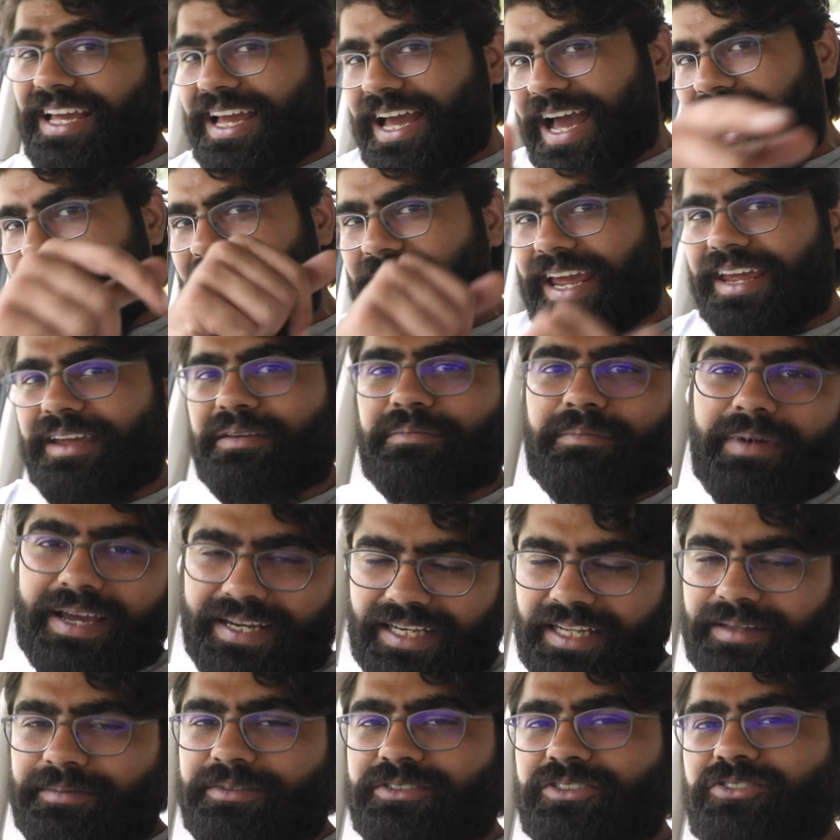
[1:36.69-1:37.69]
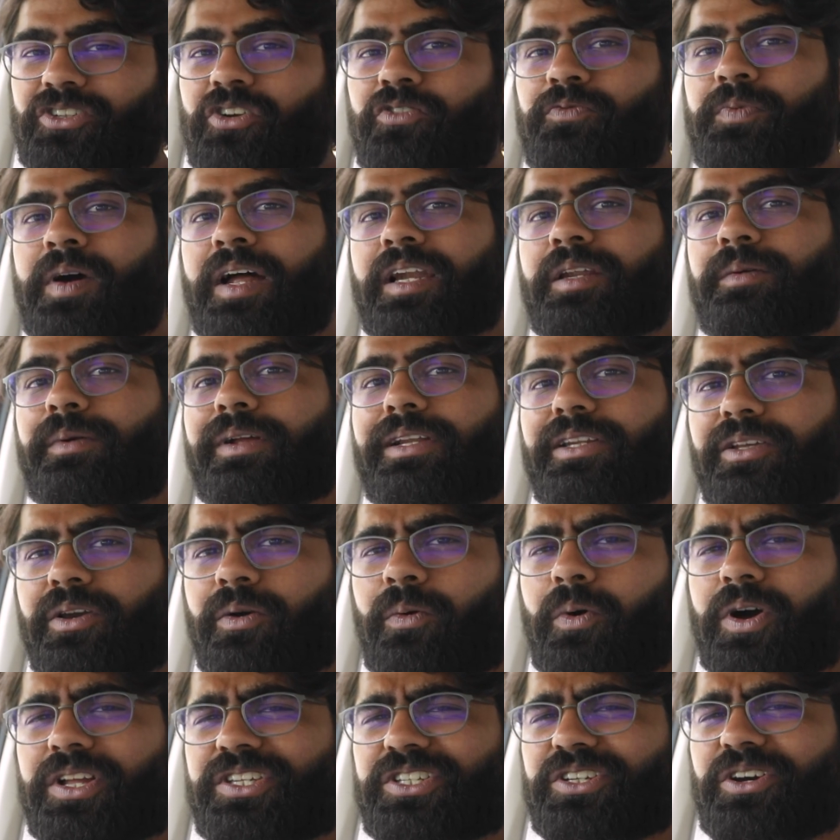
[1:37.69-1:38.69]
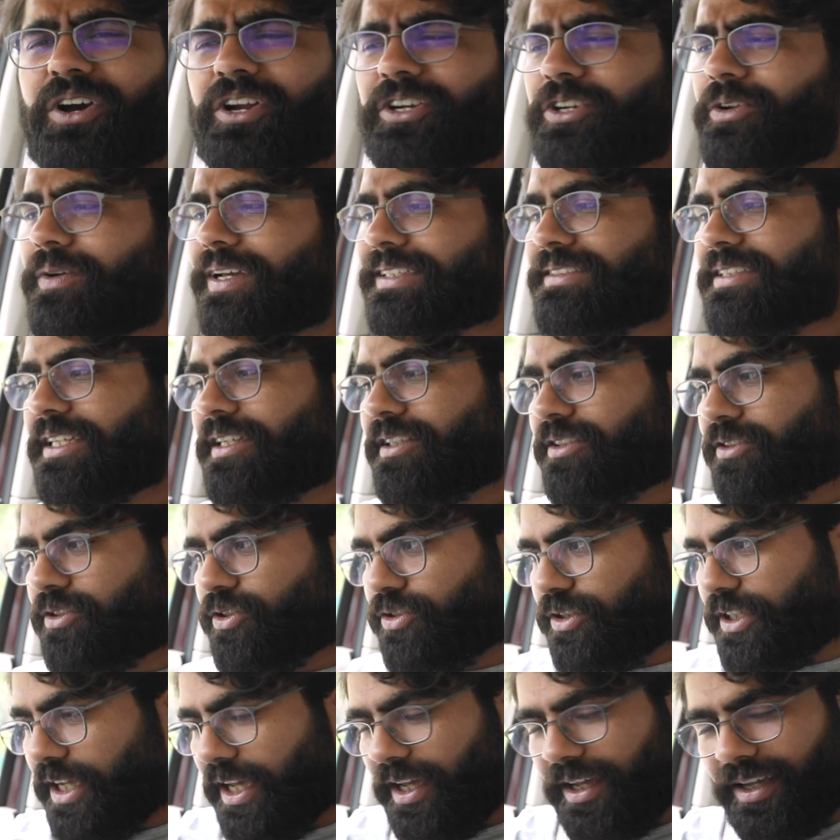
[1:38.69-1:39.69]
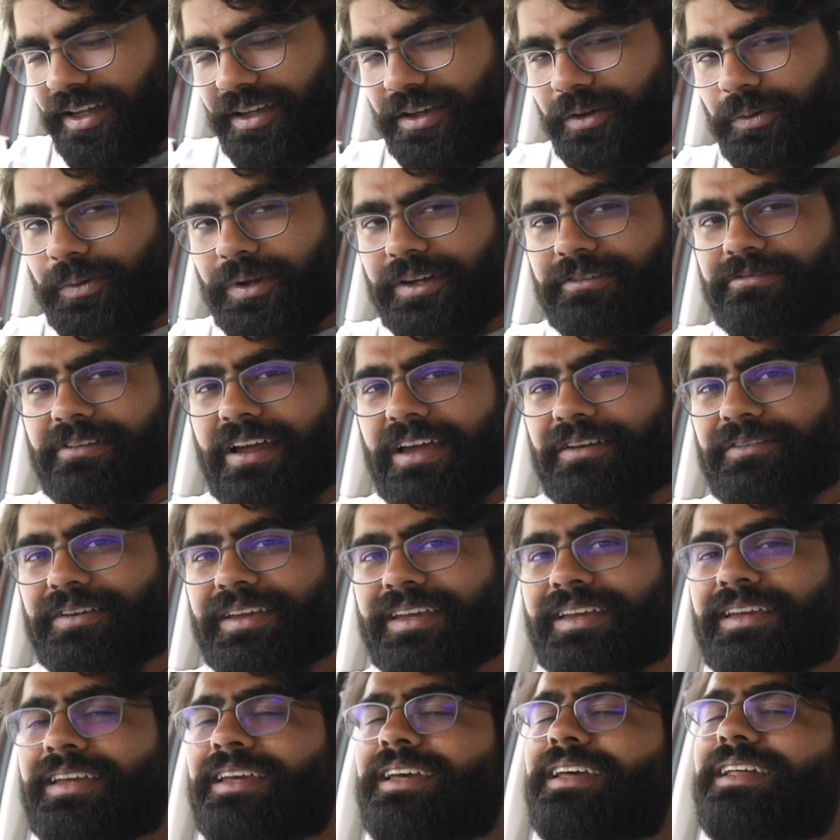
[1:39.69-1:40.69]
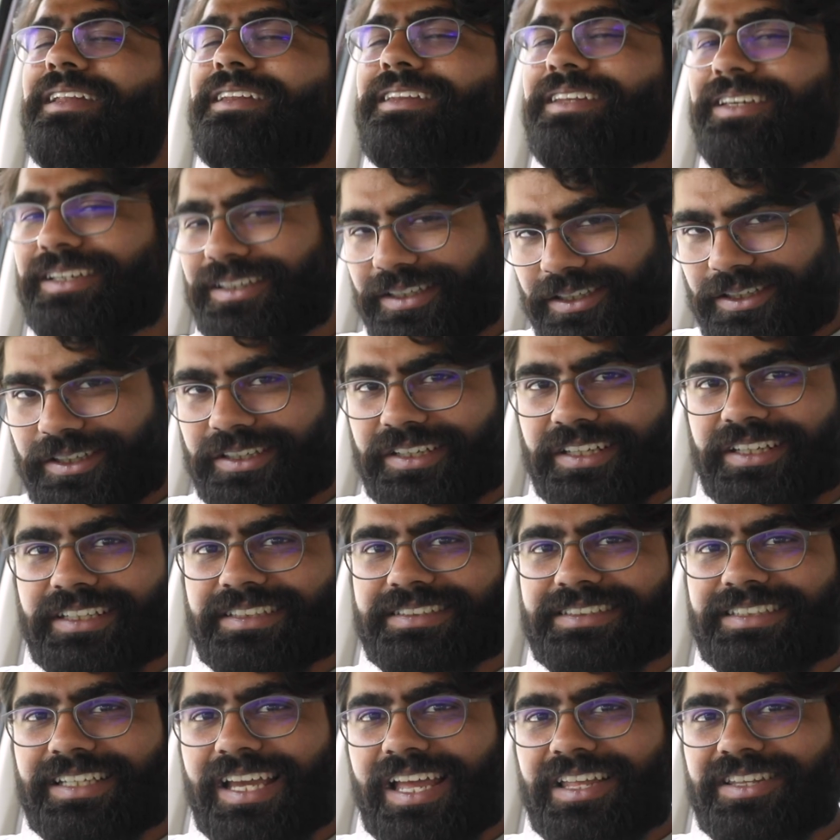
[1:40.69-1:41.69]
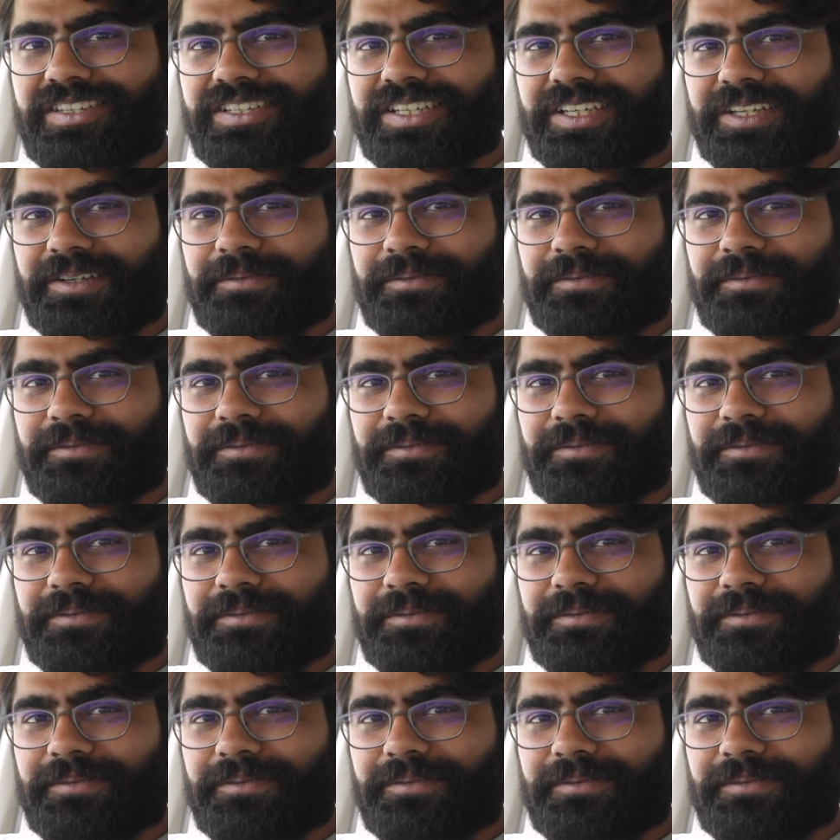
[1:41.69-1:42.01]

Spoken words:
Hi, my name is Dhruv Paliwal. You're watching autoX and today we're driving the Ertiga CNG.